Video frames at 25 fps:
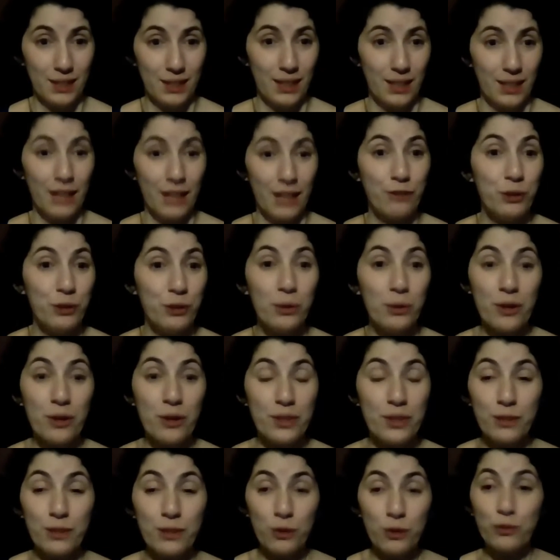If you
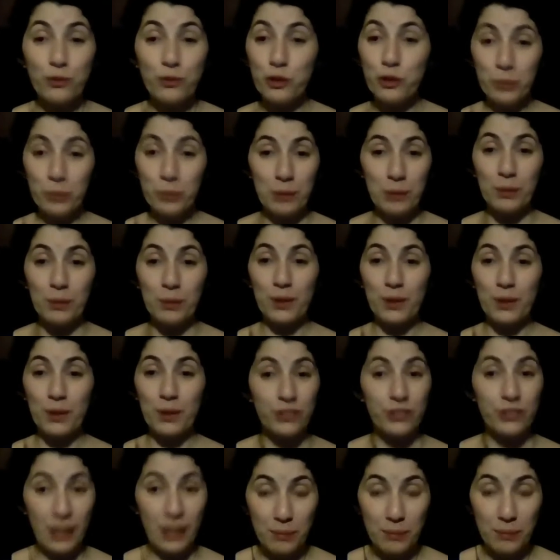have two people in the
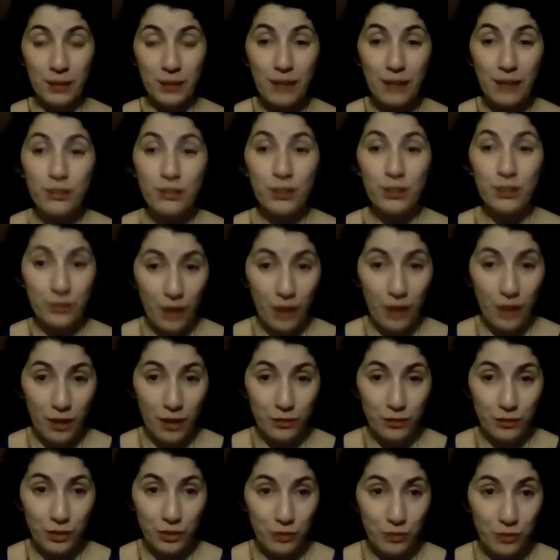same level
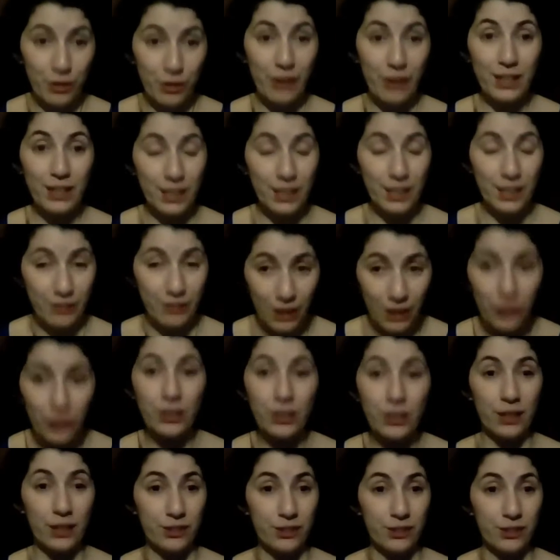of severity of
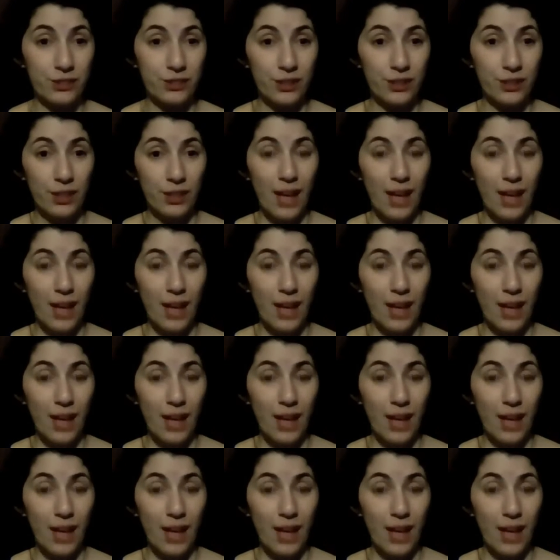illness,